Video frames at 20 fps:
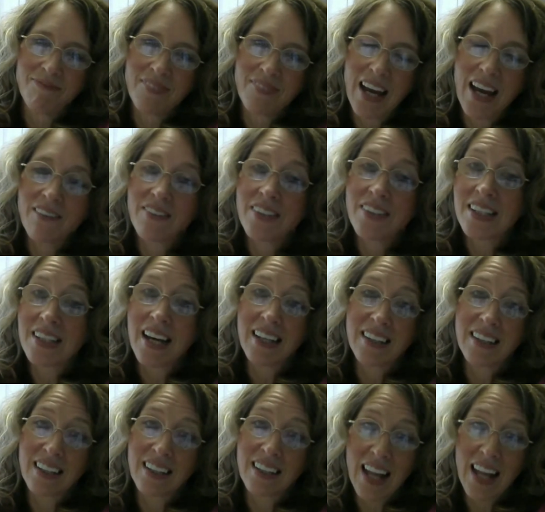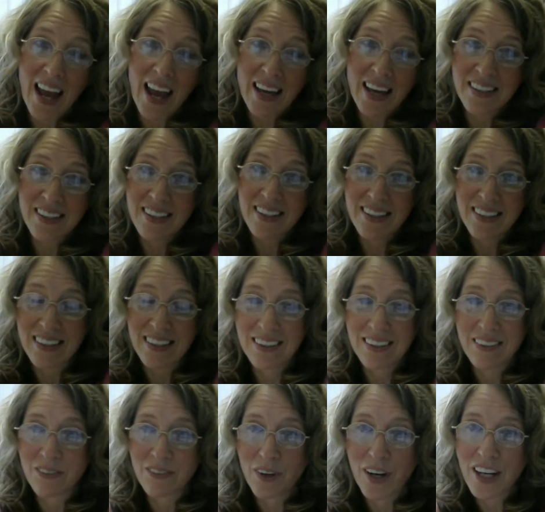have to take the last
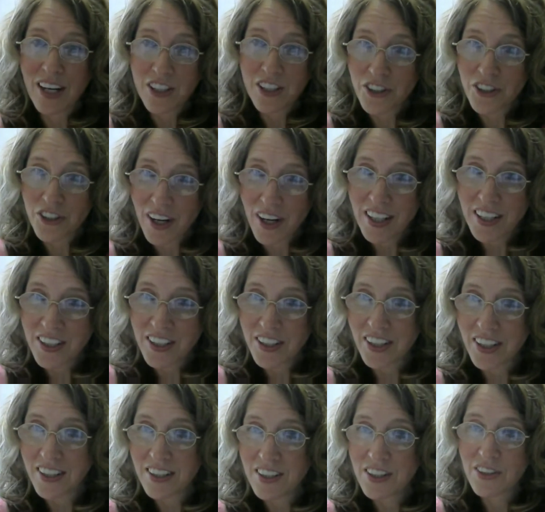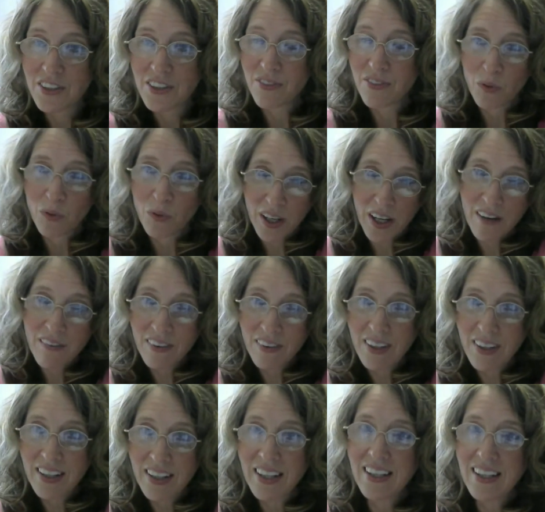registrations for whatever
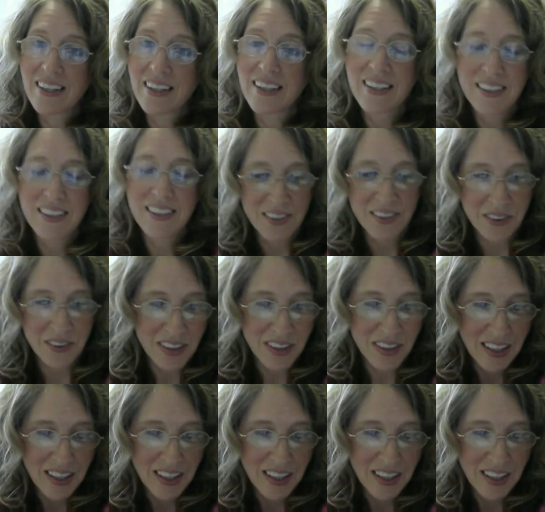it is, or